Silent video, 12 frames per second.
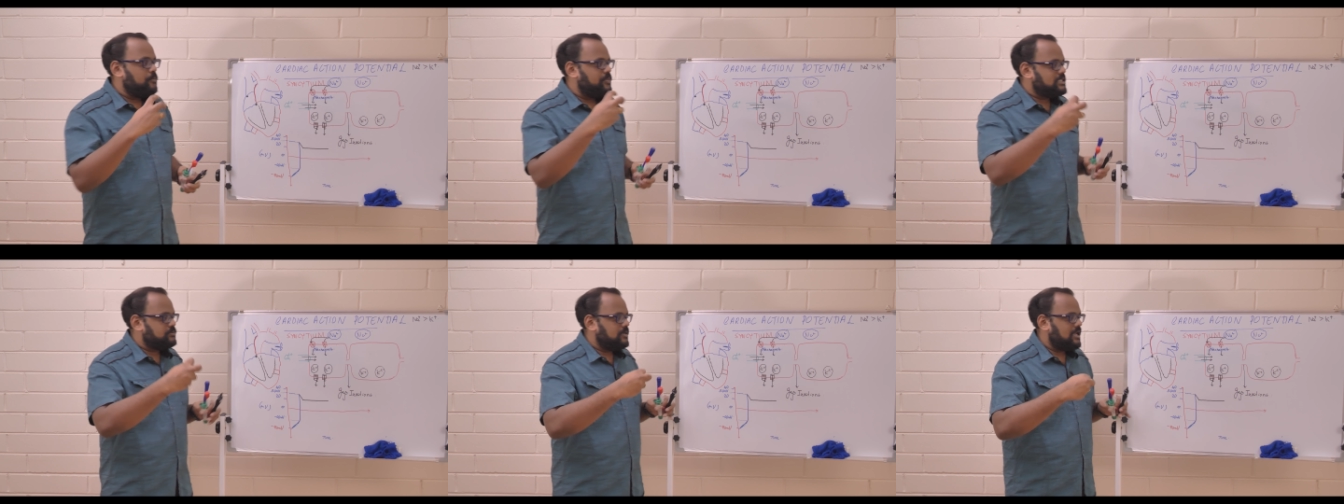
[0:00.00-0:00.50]

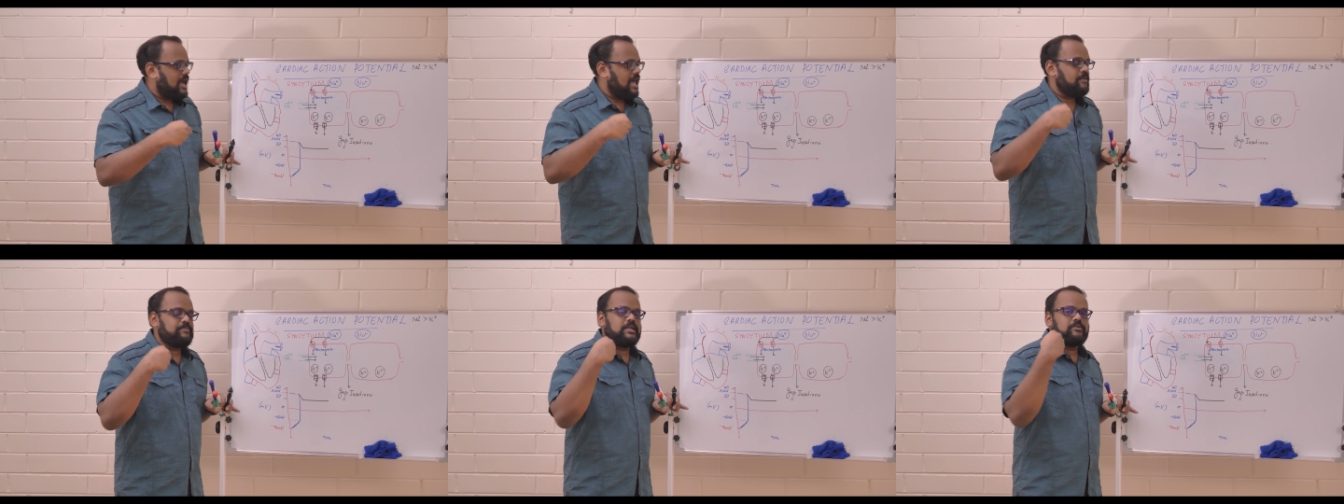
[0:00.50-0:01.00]
which will
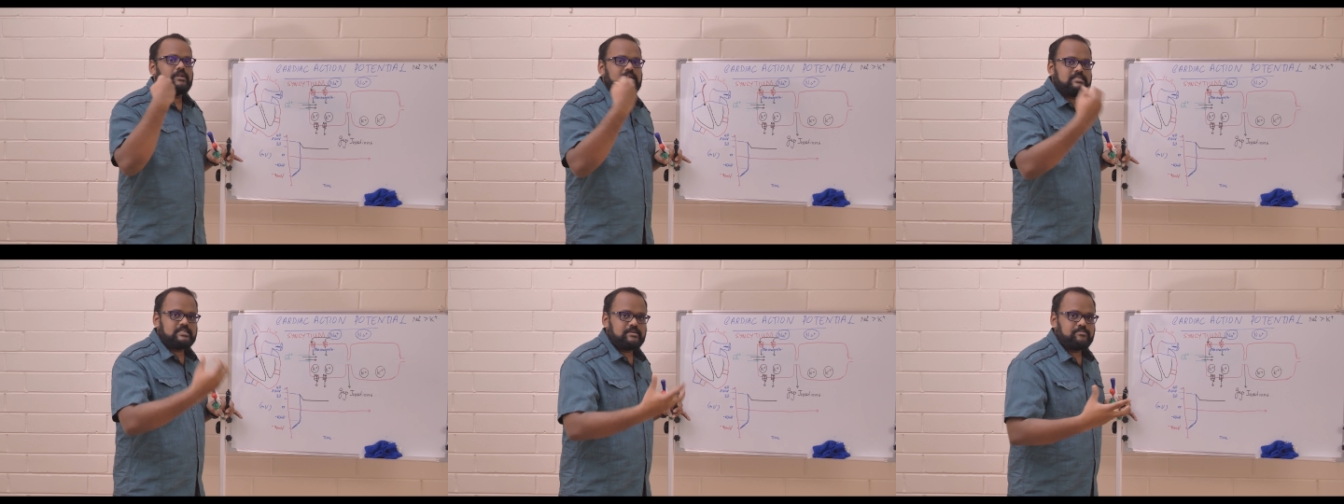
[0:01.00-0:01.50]
help in
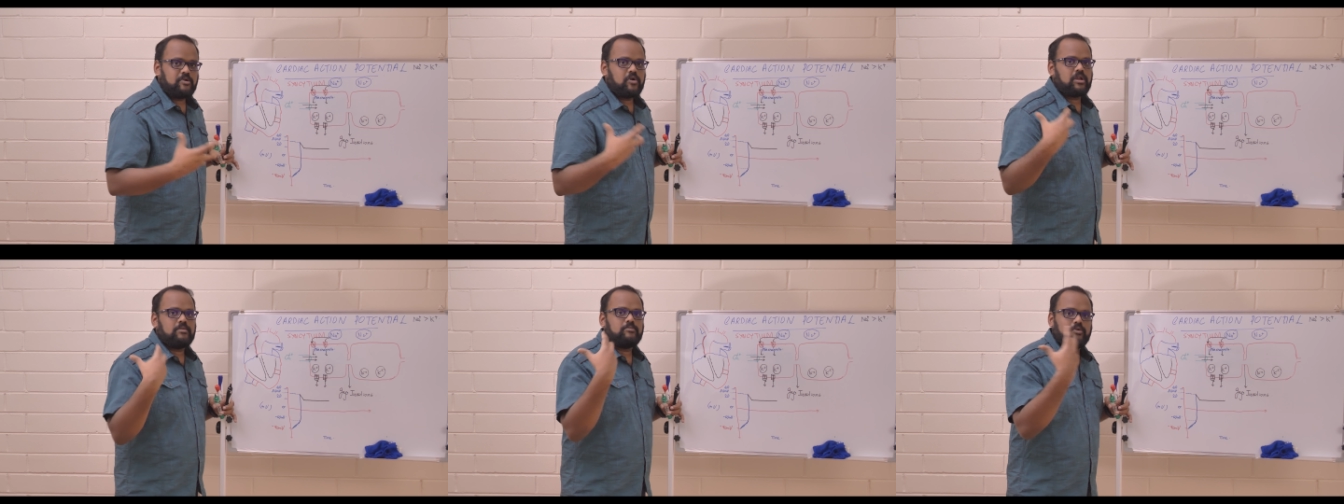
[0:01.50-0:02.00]
releasing
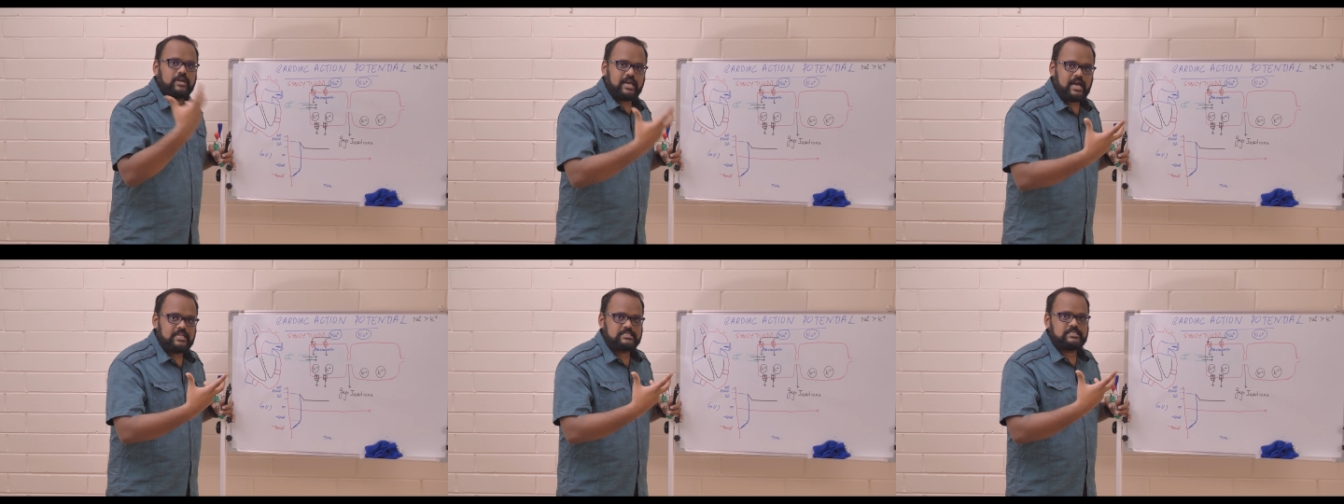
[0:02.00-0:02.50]
more and more
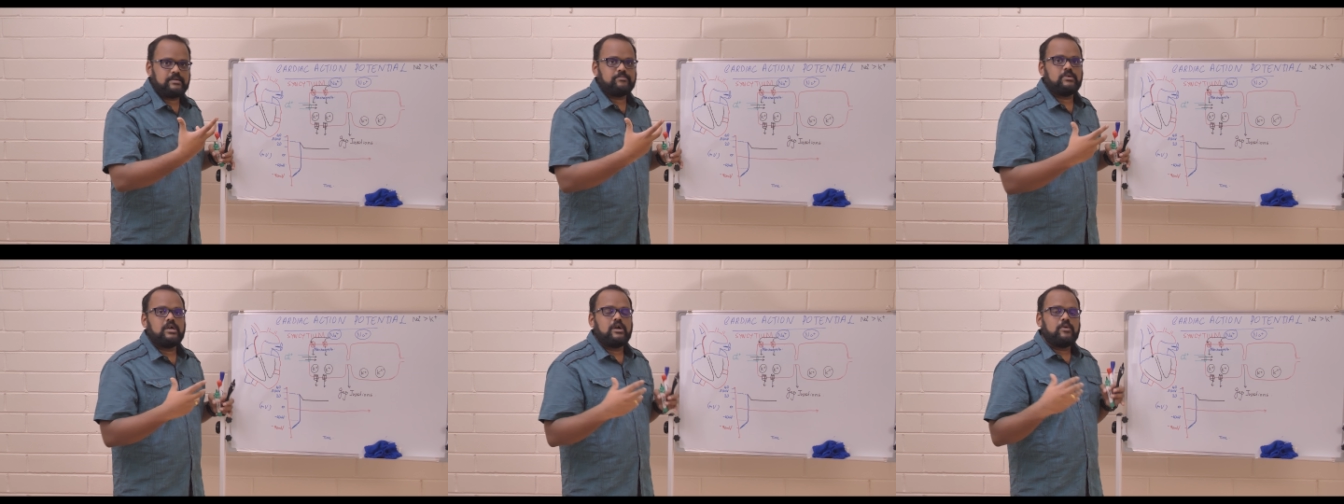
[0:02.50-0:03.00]
calcium,